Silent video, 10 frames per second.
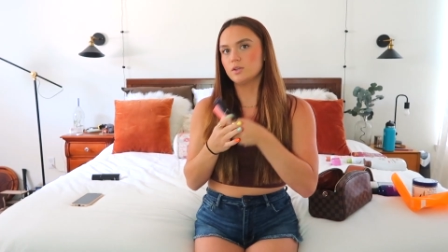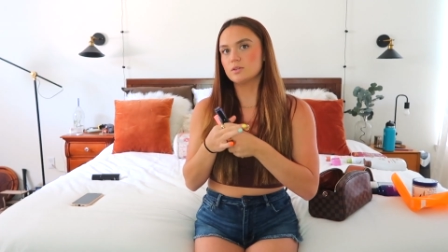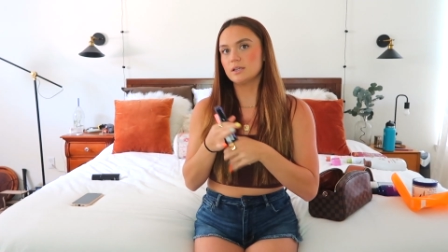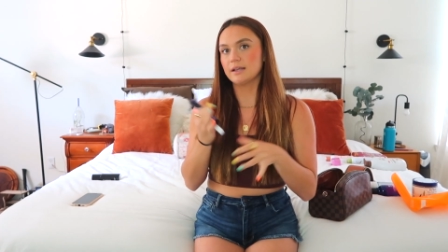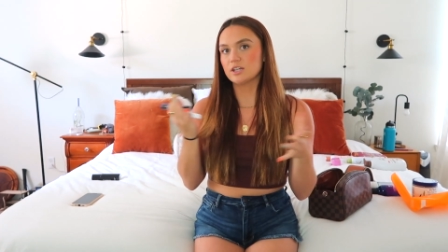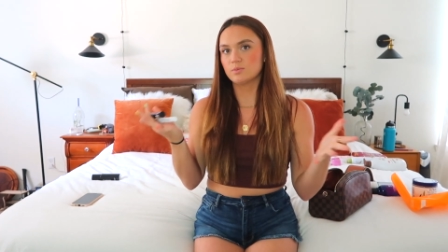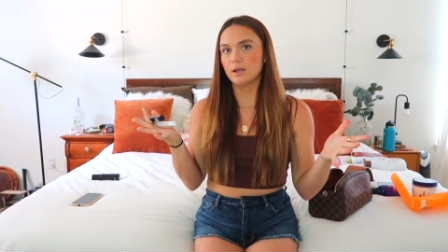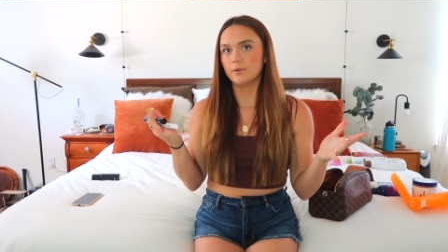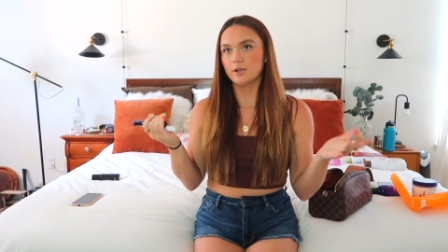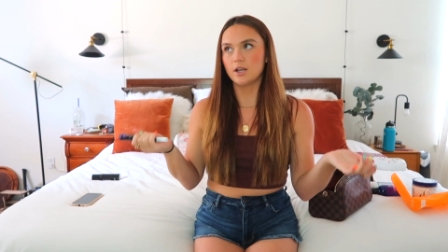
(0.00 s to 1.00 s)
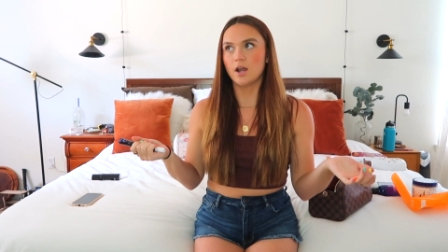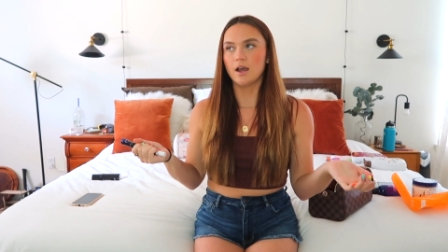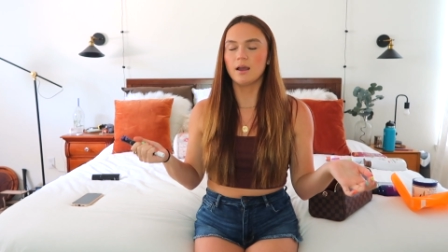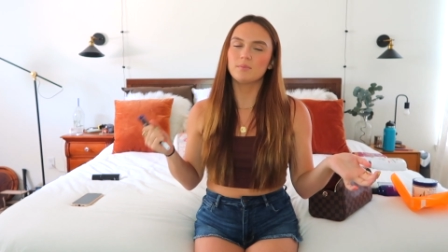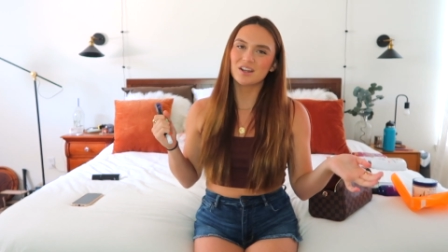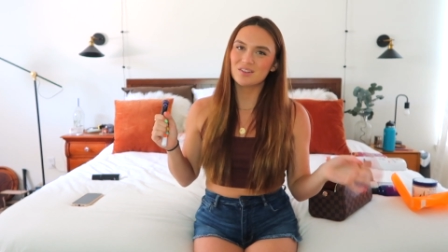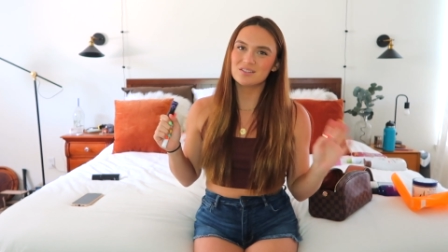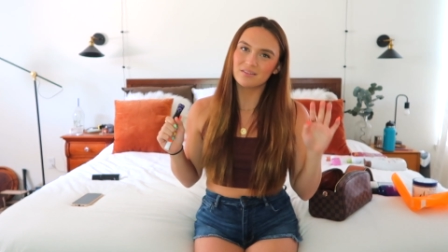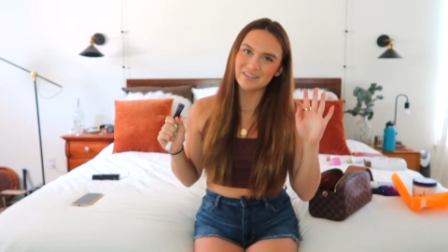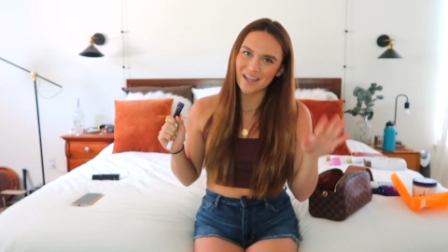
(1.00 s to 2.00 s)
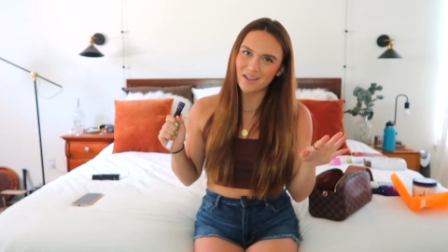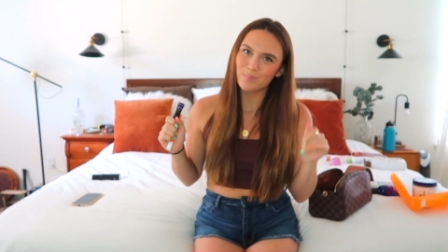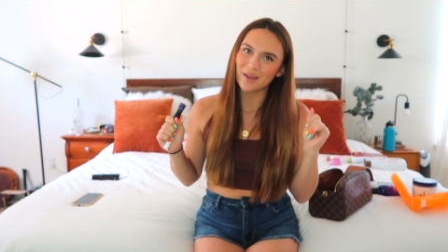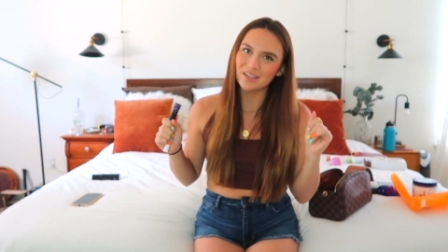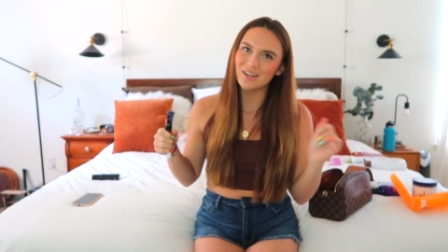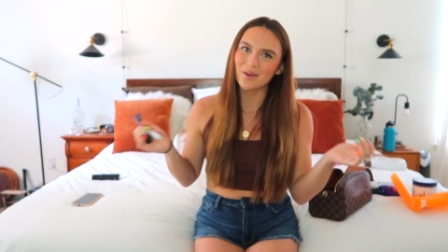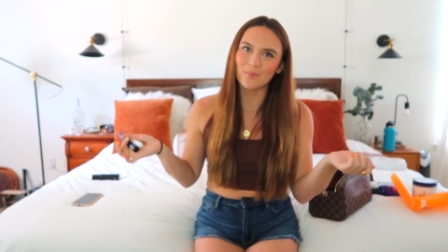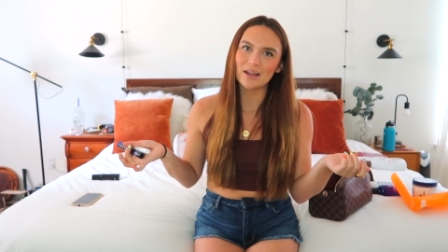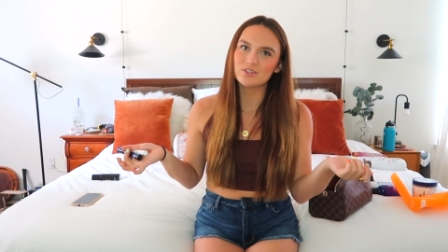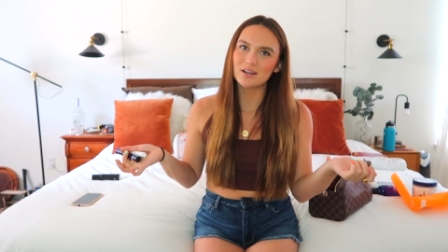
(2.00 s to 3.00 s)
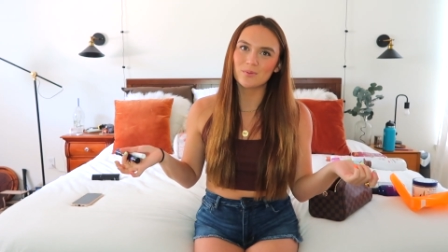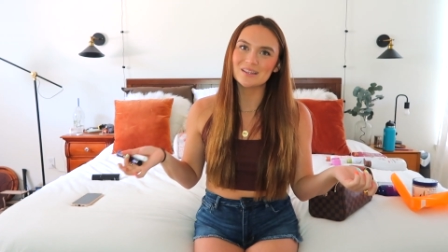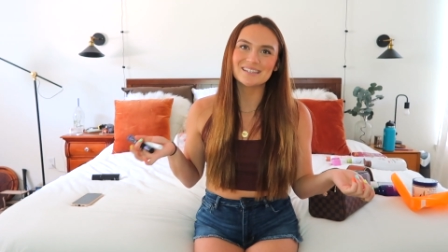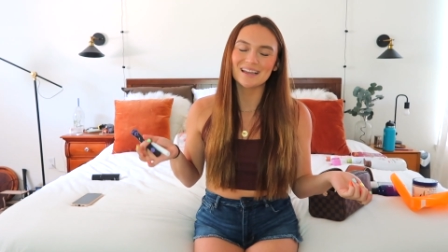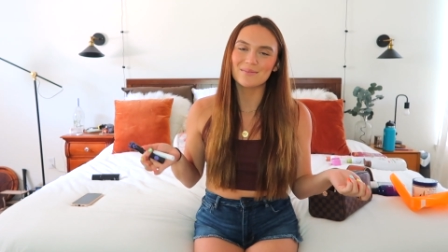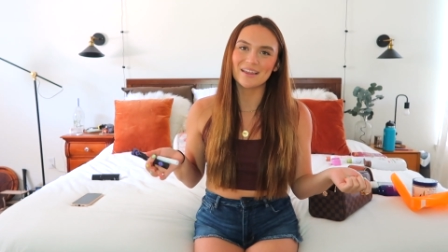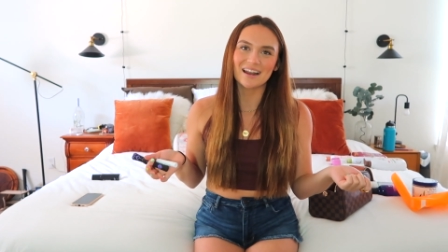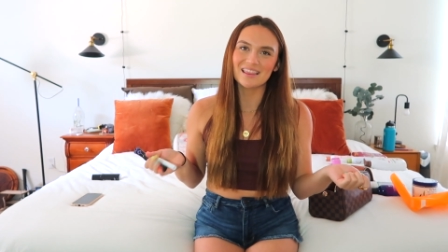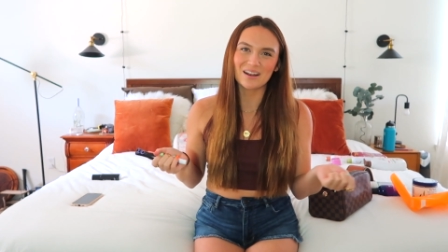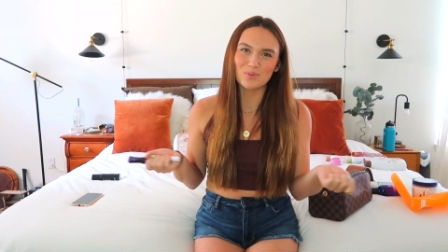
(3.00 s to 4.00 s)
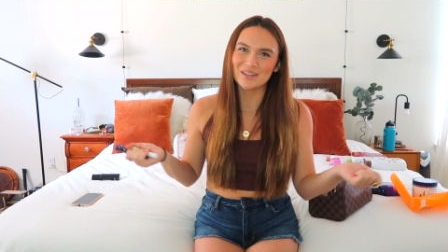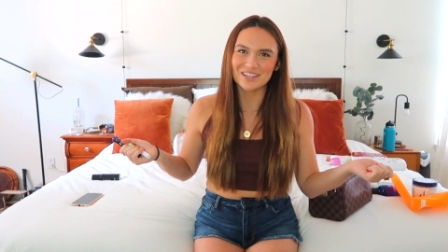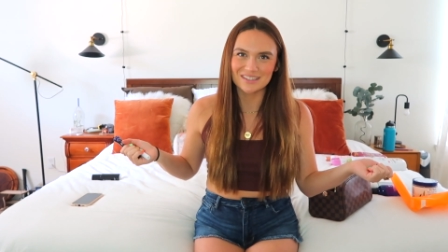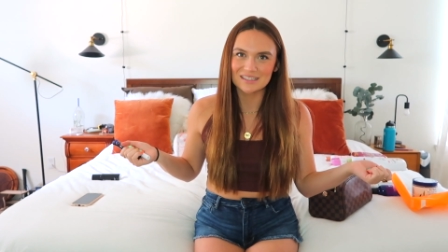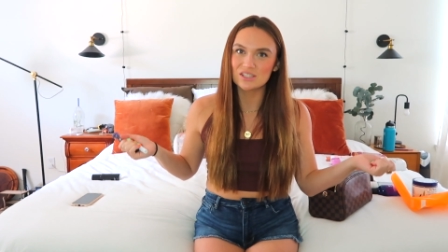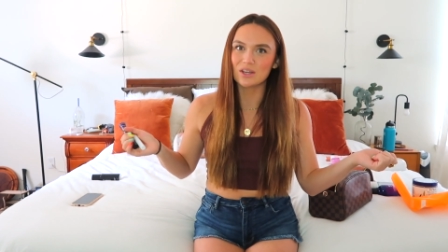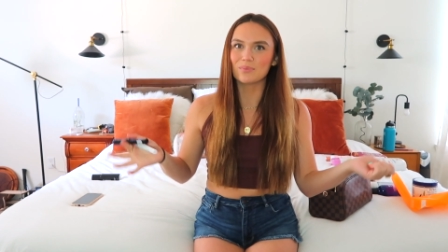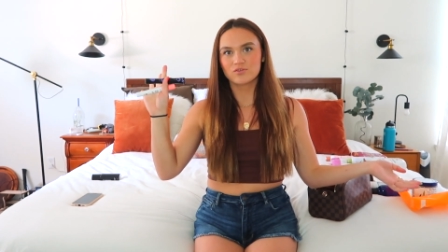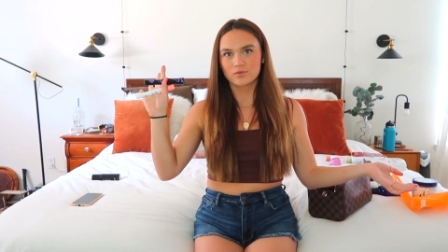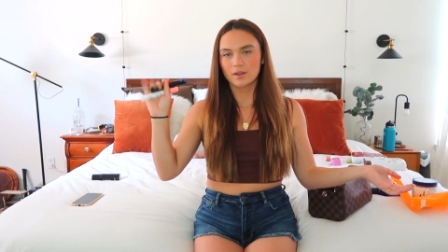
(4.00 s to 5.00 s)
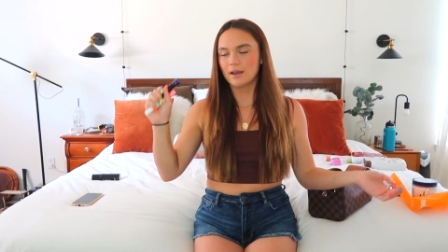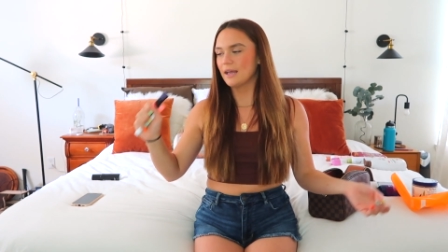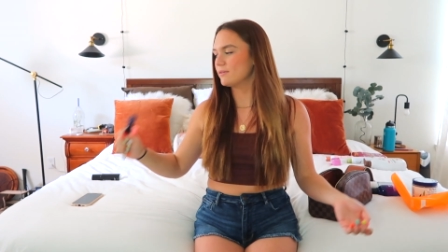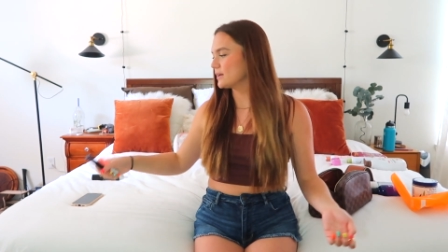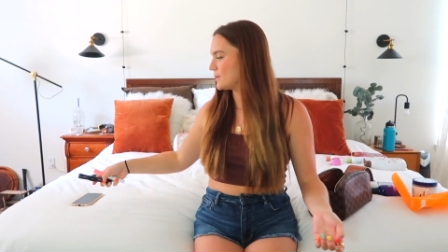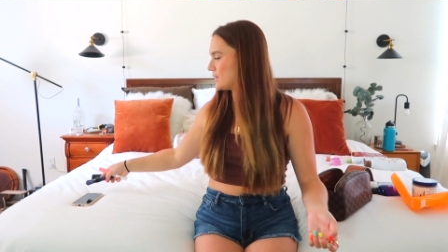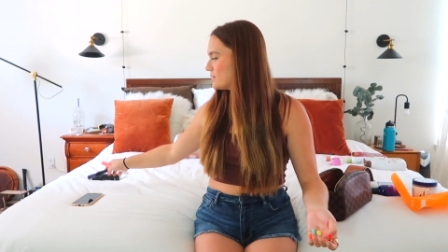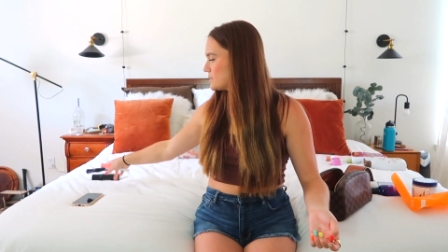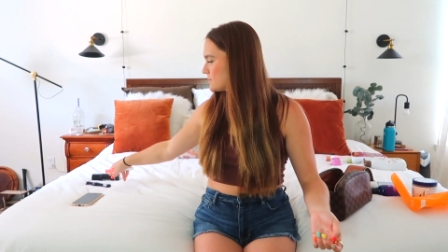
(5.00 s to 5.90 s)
using lash primer and not. I'm not gonna use it every day, but you know, I tried it one time and I thought it would be good. So highly recommend those.